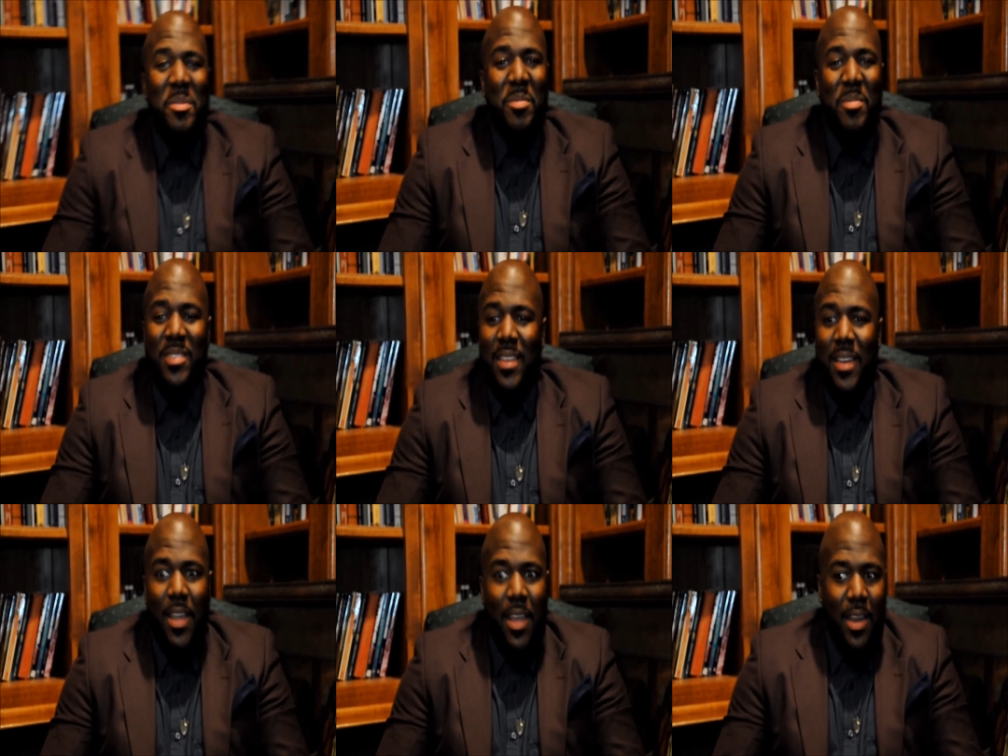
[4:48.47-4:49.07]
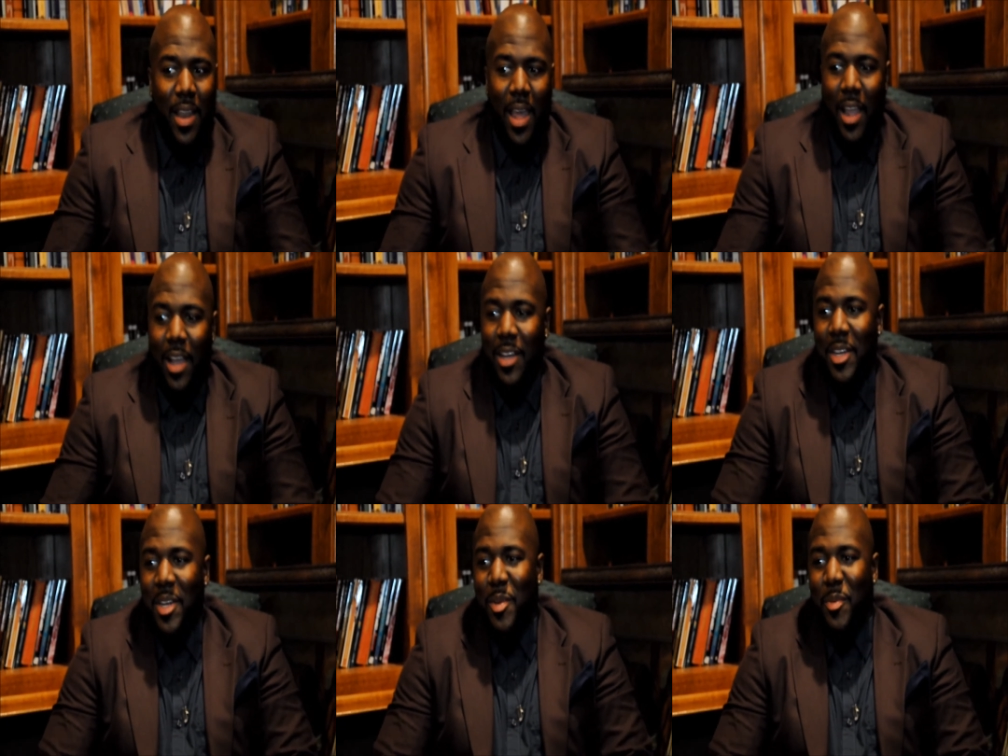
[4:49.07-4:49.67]
He was in that like
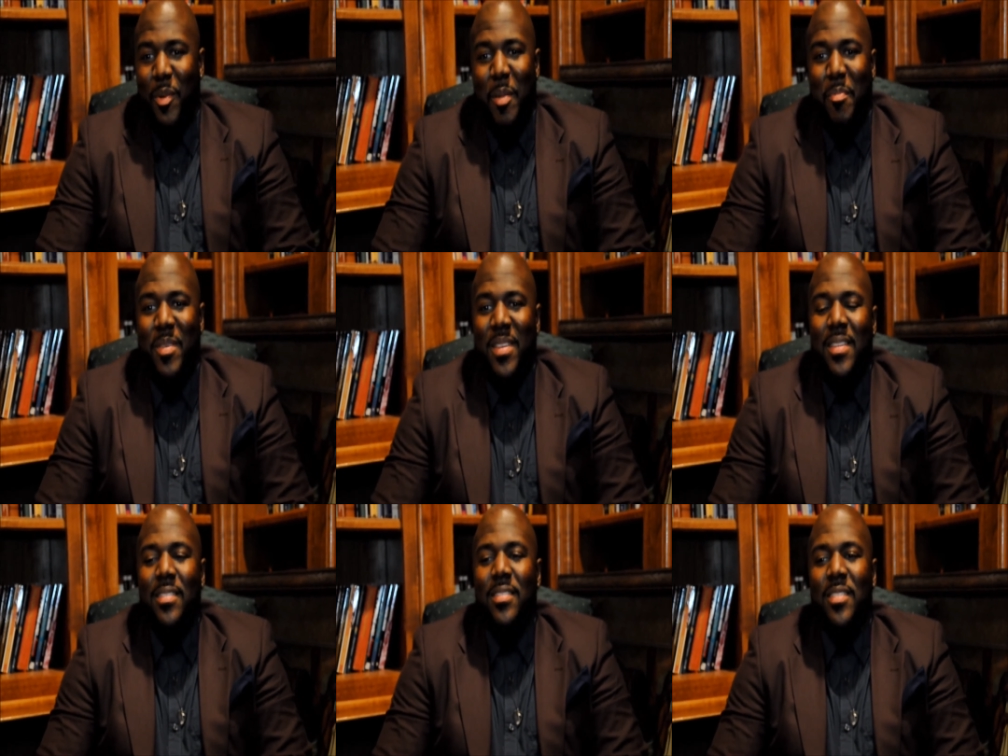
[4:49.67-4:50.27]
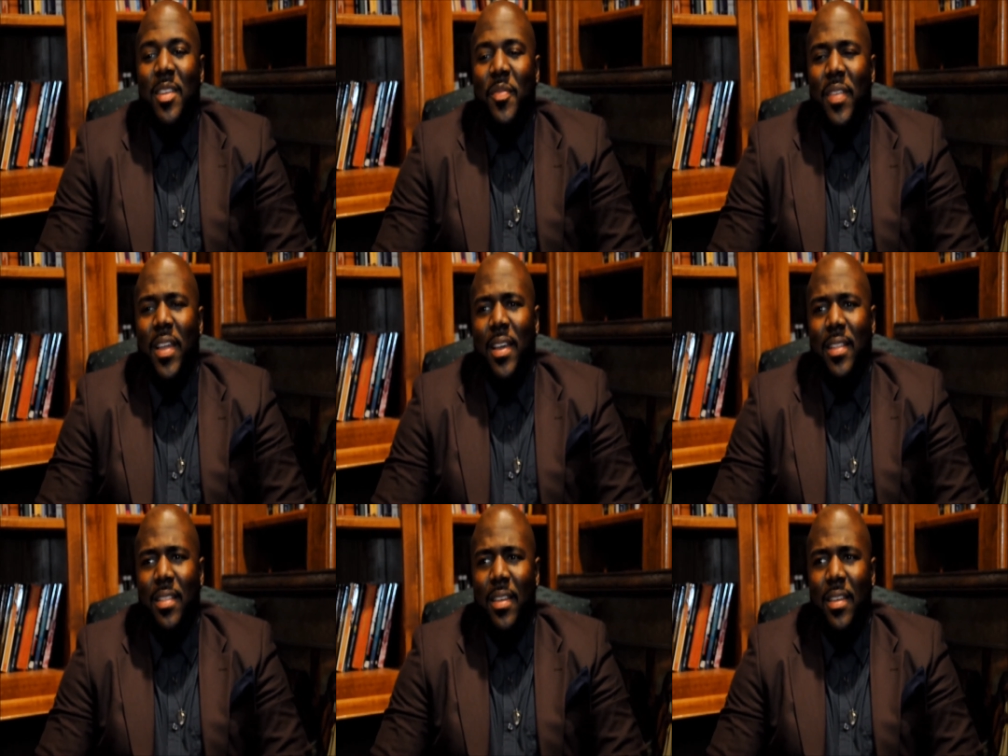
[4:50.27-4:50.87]
hood ripping and stuff
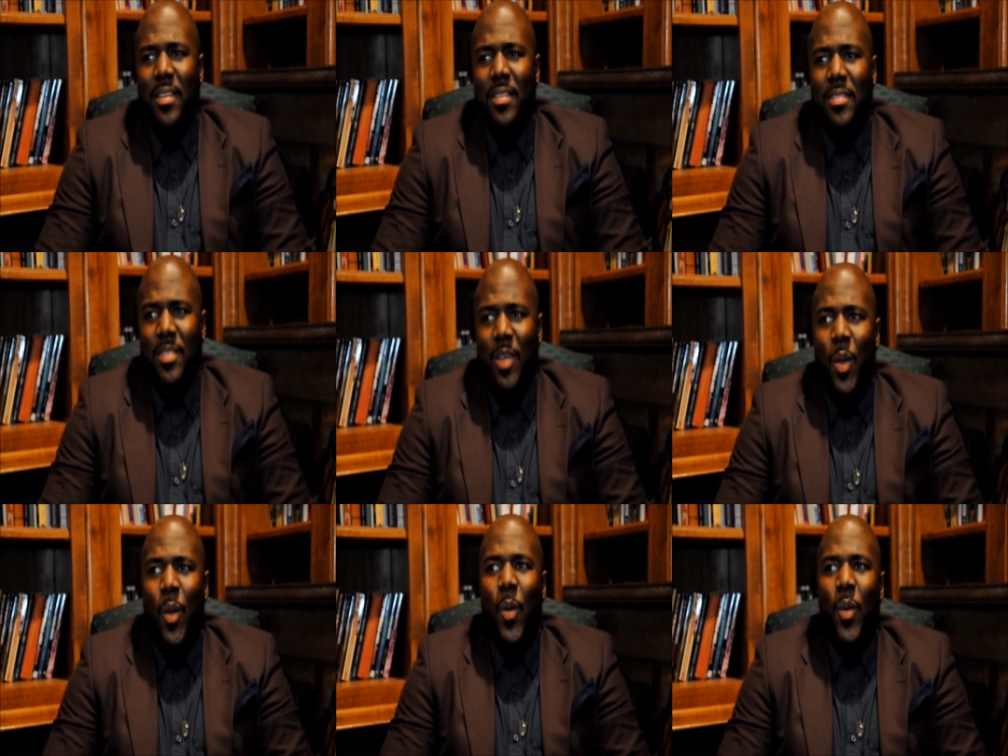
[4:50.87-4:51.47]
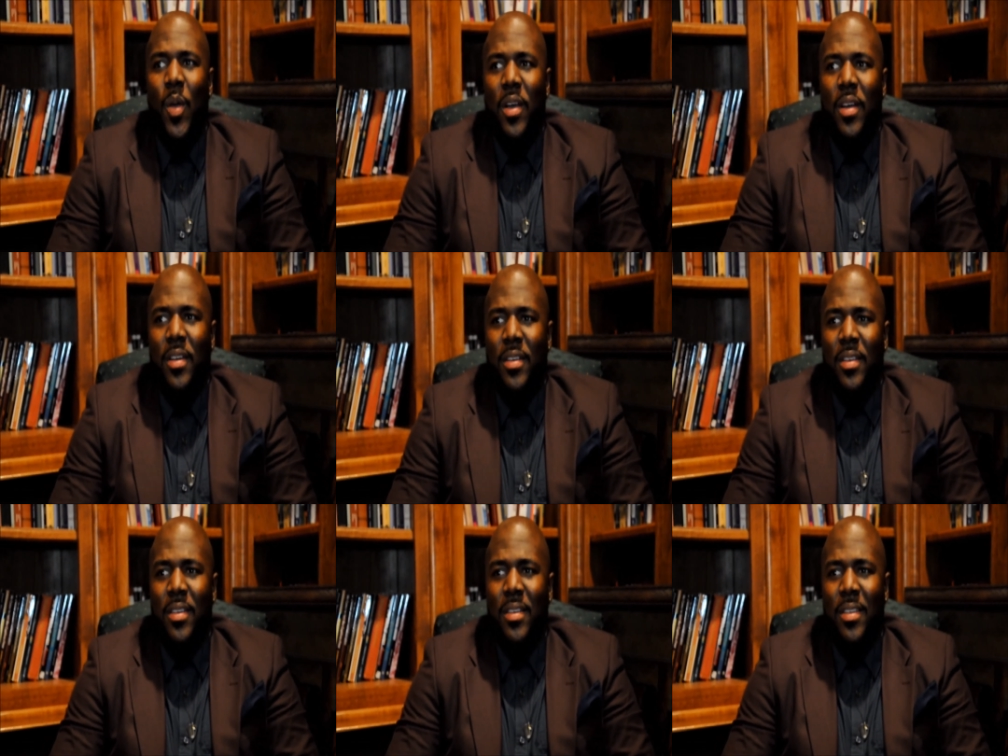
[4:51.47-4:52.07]
like that.
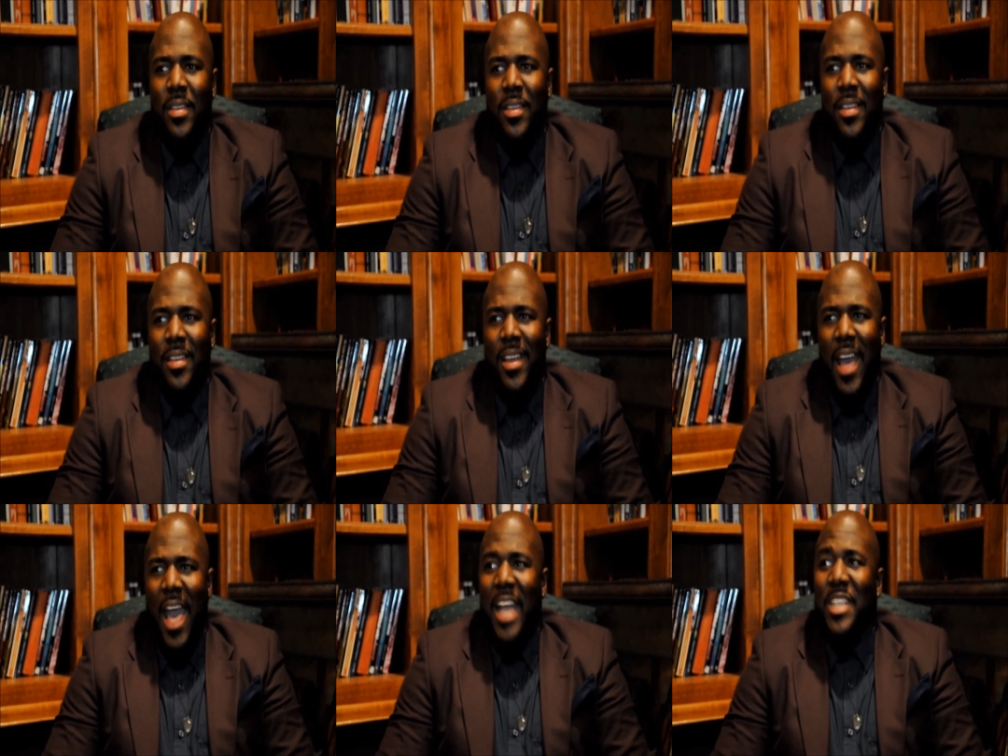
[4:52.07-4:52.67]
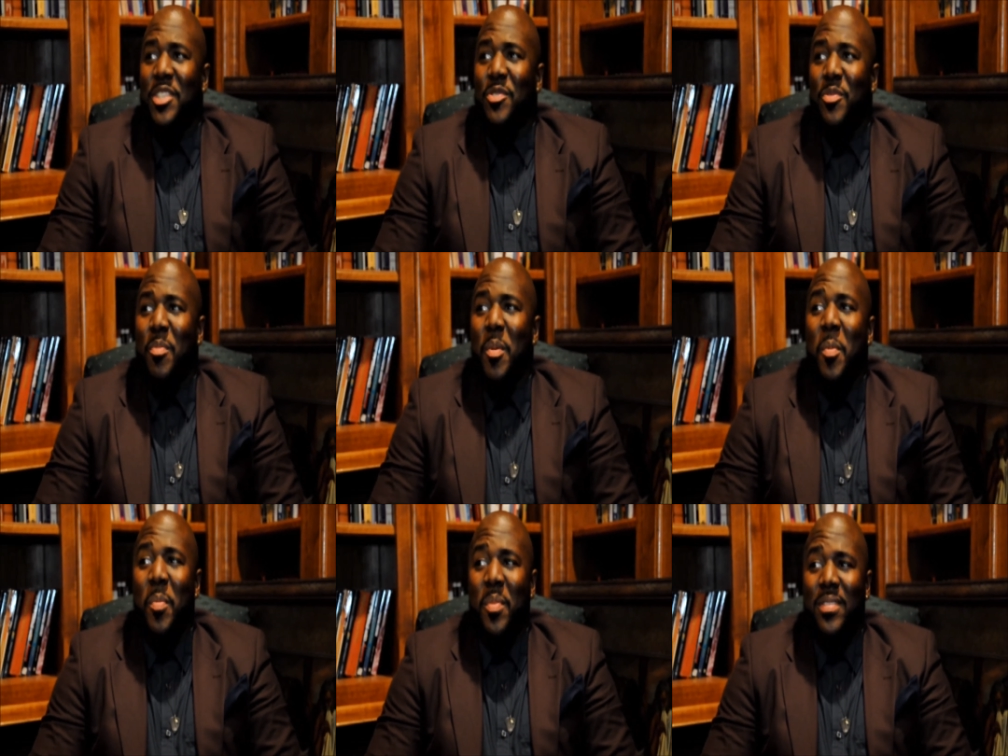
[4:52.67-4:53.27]
So I just
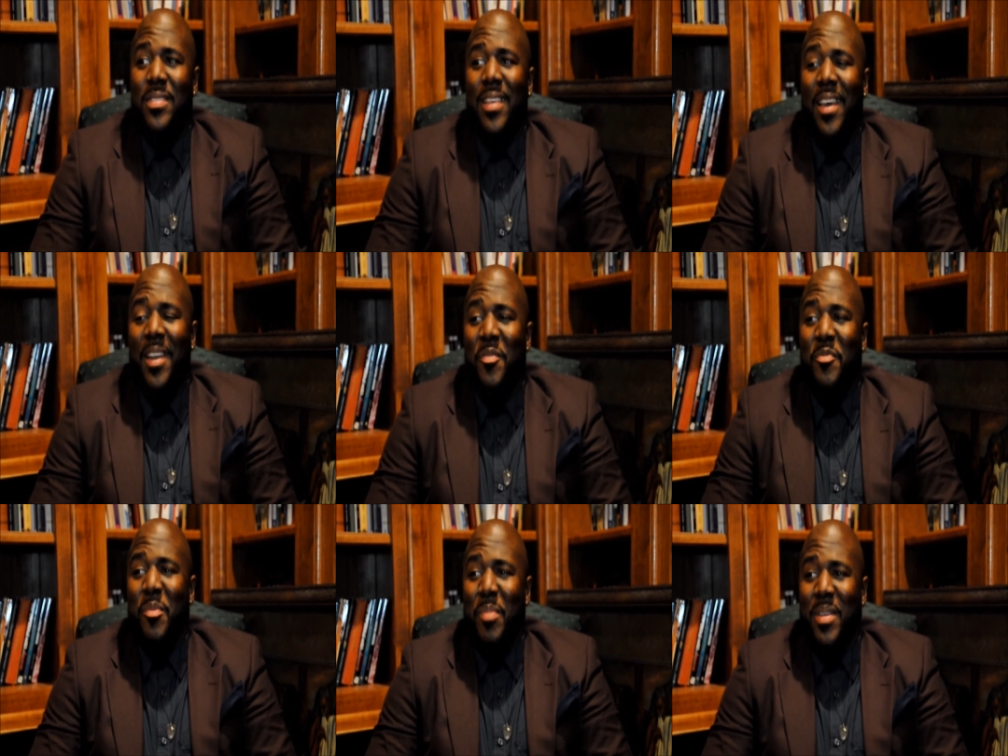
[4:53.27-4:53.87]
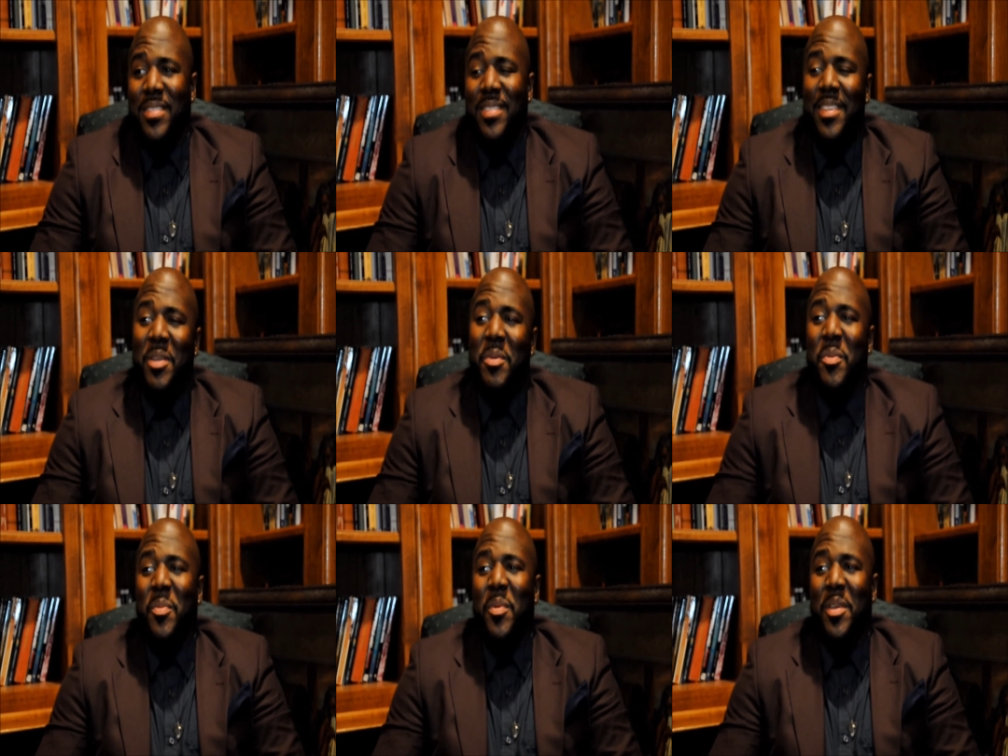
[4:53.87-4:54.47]
remember me saying, I'm from that city
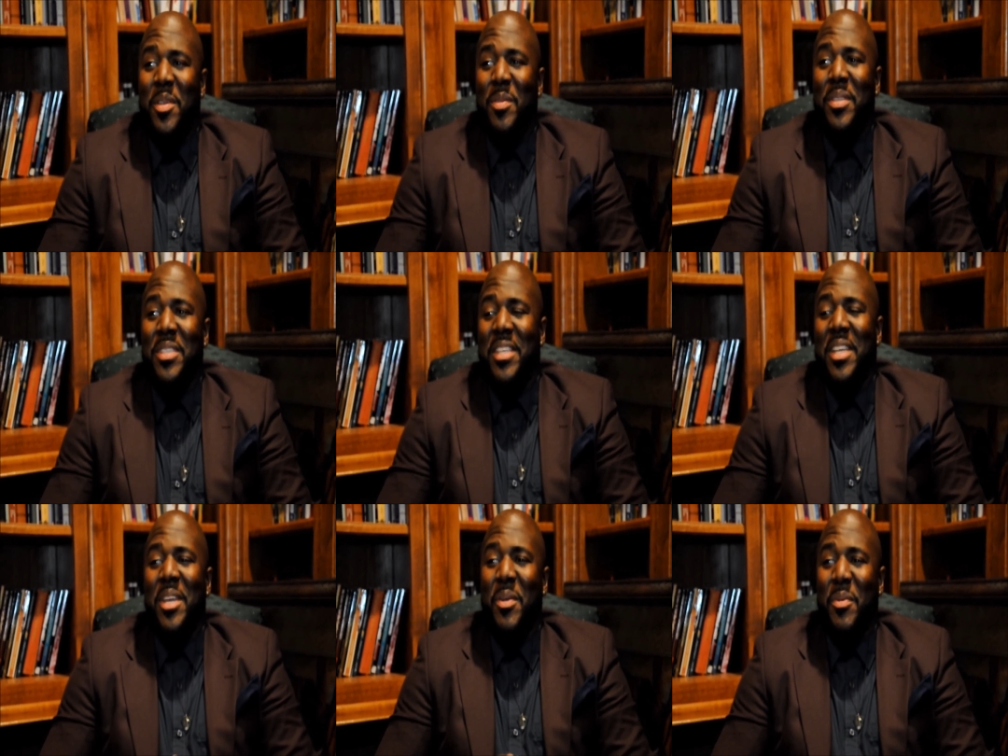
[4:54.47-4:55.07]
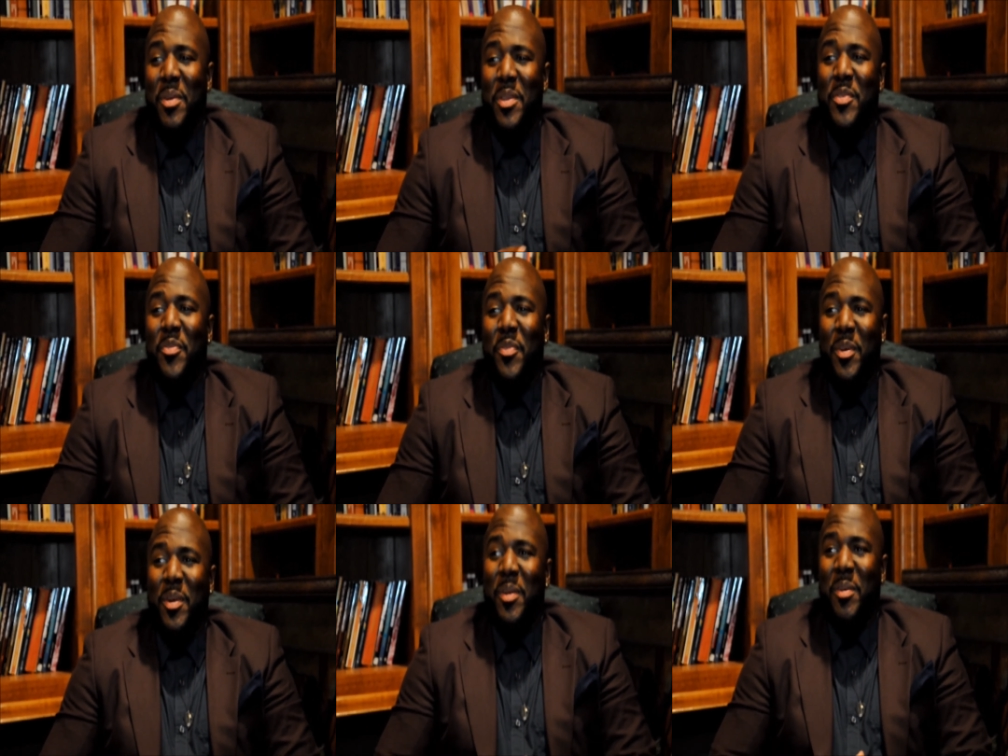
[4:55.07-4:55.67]
where you jig. Where you
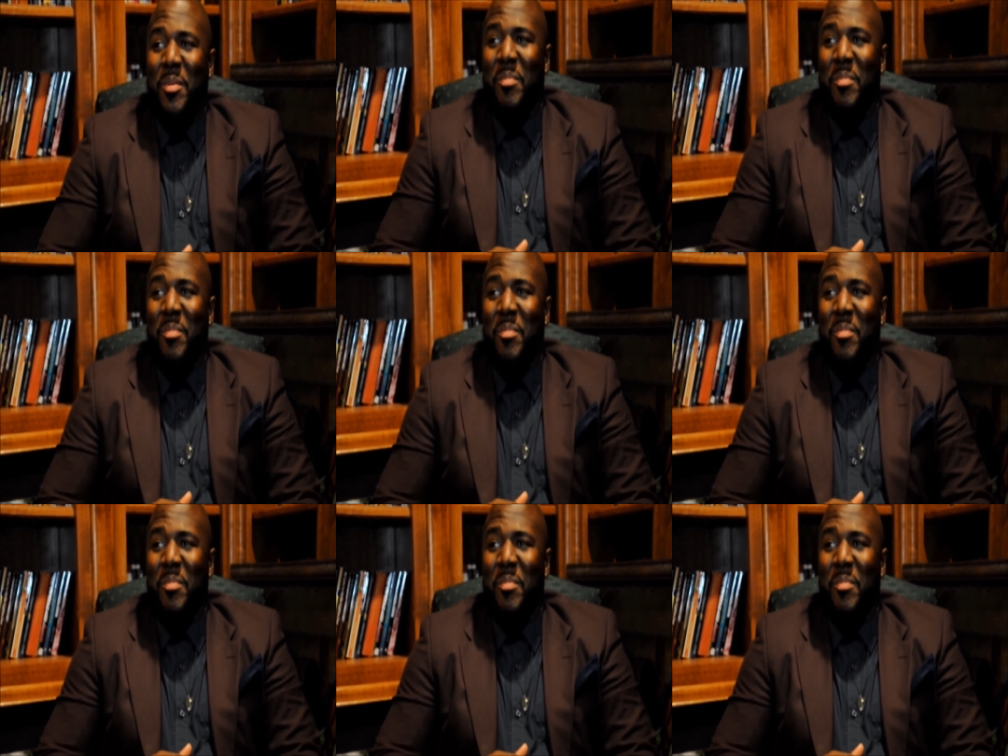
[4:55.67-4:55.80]
from?